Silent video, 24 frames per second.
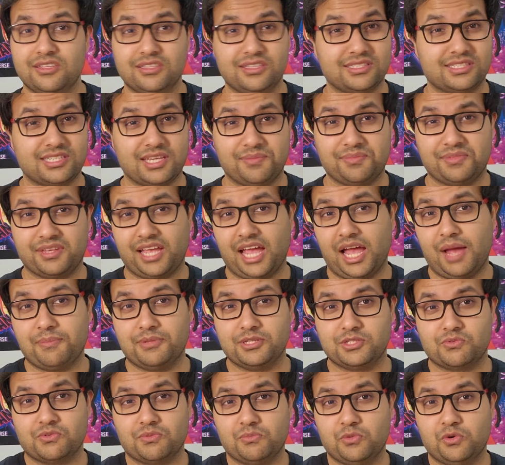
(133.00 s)
The same thing
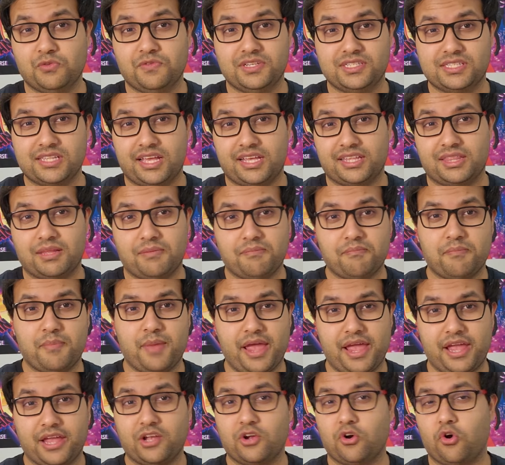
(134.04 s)
happens with movies like The
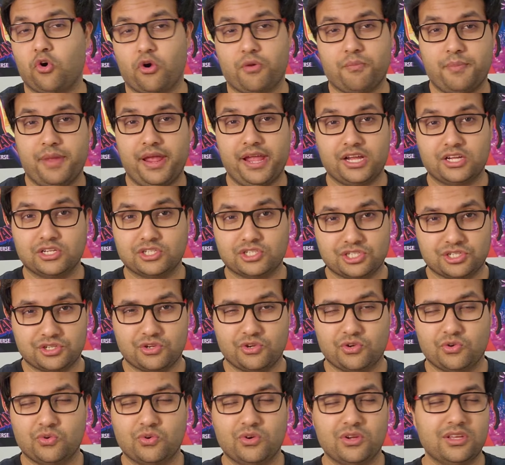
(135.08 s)
Meg or Meg
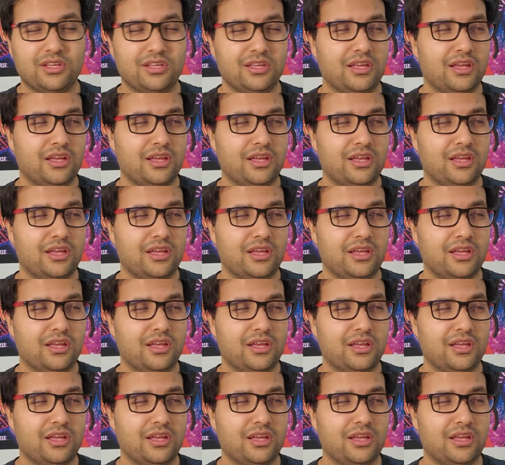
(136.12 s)
2